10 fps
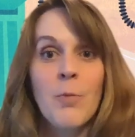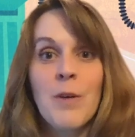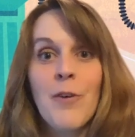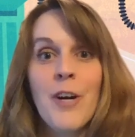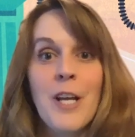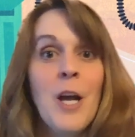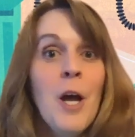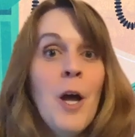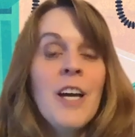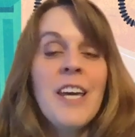We've already
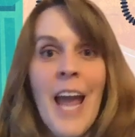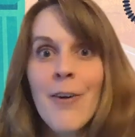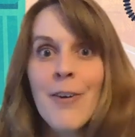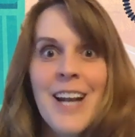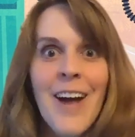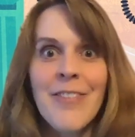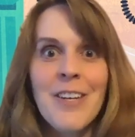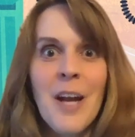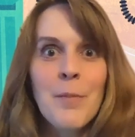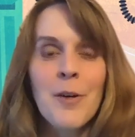counted out the
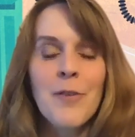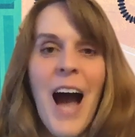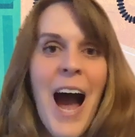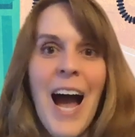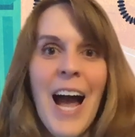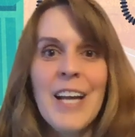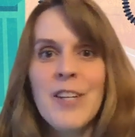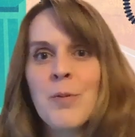number of eyes.